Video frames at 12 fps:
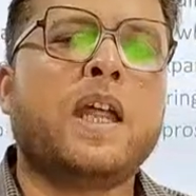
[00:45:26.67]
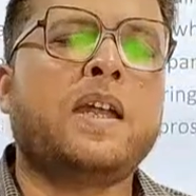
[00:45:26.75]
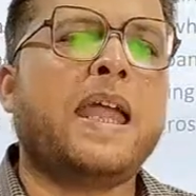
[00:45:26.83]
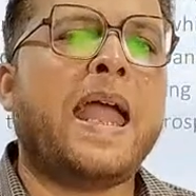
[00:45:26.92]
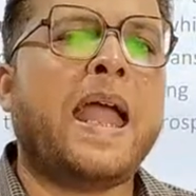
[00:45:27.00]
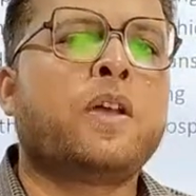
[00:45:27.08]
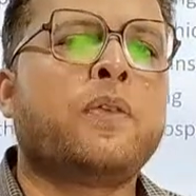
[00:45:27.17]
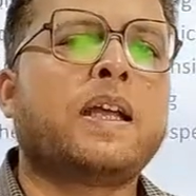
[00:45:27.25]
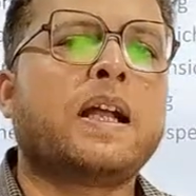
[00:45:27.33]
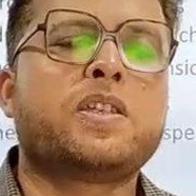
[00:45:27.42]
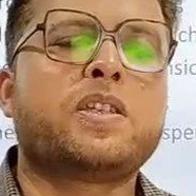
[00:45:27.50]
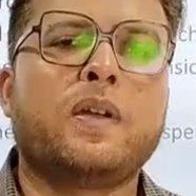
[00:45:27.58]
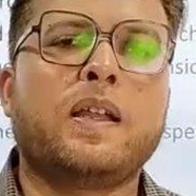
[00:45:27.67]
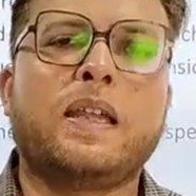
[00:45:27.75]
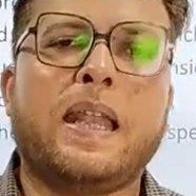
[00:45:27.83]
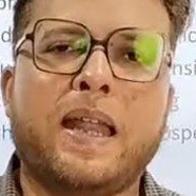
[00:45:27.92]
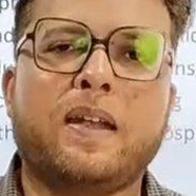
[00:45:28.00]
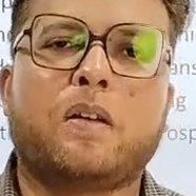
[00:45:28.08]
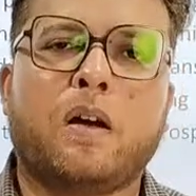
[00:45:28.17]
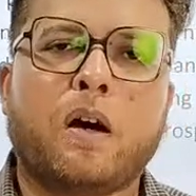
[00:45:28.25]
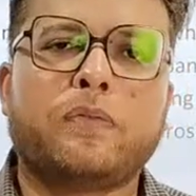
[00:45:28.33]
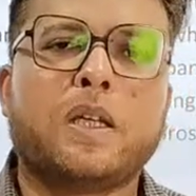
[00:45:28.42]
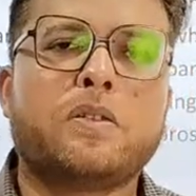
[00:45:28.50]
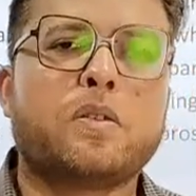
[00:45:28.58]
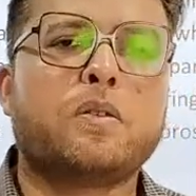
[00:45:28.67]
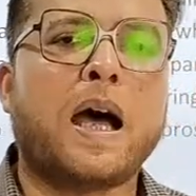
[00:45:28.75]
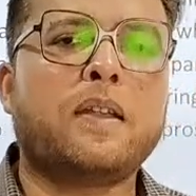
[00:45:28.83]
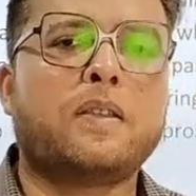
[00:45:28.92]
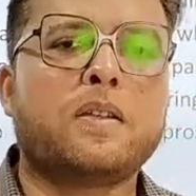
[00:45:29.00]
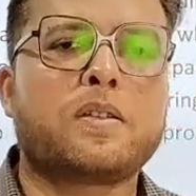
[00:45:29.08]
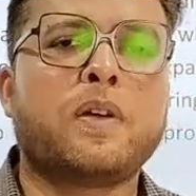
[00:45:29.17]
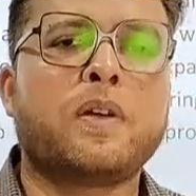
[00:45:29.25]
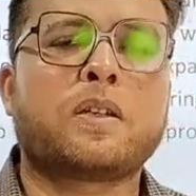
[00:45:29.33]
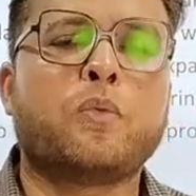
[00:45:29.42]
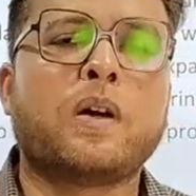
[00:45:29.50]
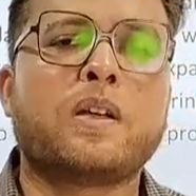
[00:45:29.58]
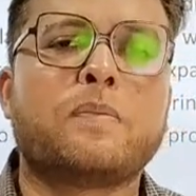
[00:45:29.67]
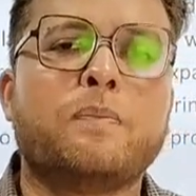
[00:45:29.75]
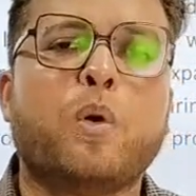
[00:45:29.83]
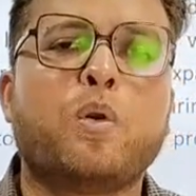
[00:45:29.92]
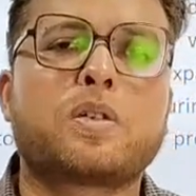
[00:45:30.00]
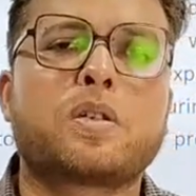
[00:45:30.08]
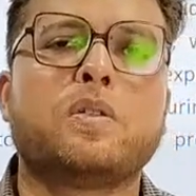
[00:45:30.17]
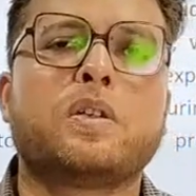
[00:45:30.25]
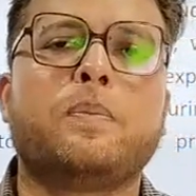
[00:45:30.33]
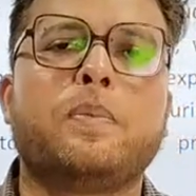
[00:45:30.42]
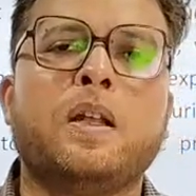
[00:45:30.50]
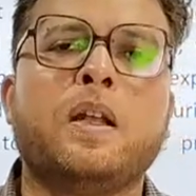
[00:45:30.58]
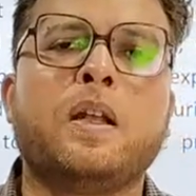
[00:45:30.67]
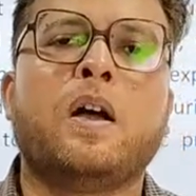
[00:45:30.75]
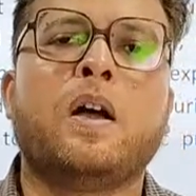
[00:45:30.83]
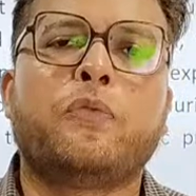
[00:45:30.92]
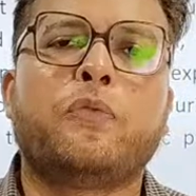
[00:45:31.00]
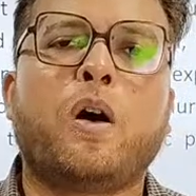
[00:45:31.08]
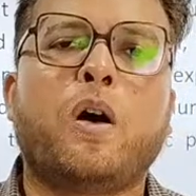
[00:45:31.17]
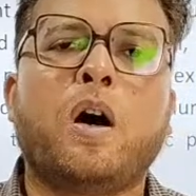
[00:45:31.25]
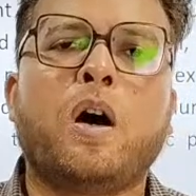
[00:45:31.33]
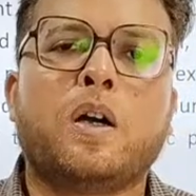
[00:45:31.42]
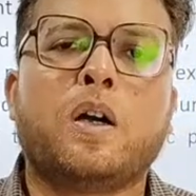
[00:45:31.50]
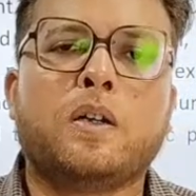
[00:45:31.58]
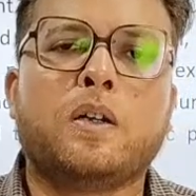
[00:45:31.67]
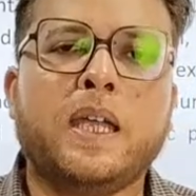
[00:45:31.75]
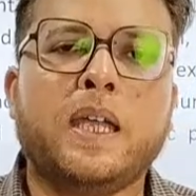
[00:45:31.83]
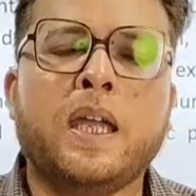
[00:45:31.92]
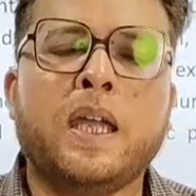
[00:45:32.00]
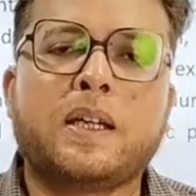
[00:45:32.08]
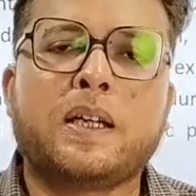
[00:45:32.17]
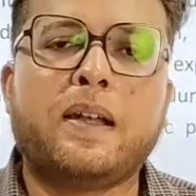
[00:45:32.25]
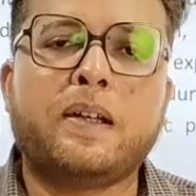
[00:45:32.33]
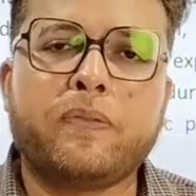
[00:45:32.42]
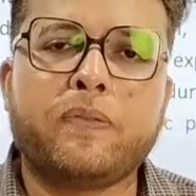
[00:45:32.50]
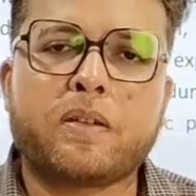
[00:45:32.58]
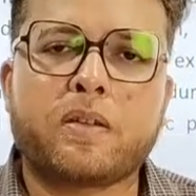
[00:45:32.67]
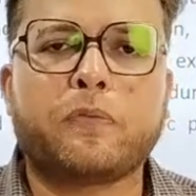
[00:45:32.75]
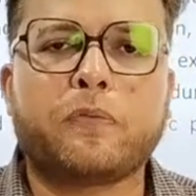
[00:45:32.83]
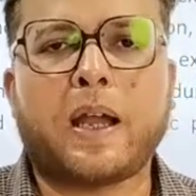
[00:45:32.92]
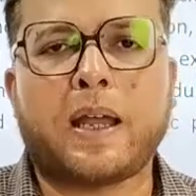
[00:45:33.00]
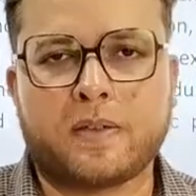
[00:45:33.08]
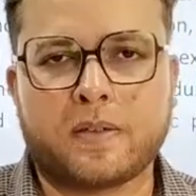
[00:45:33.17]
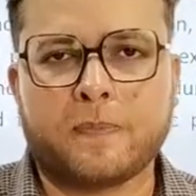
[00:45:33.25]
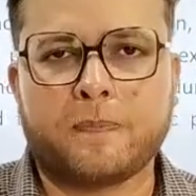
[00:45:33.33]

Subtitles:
agricultural land of the Jorhat district was most suitable for the cultivation of rice.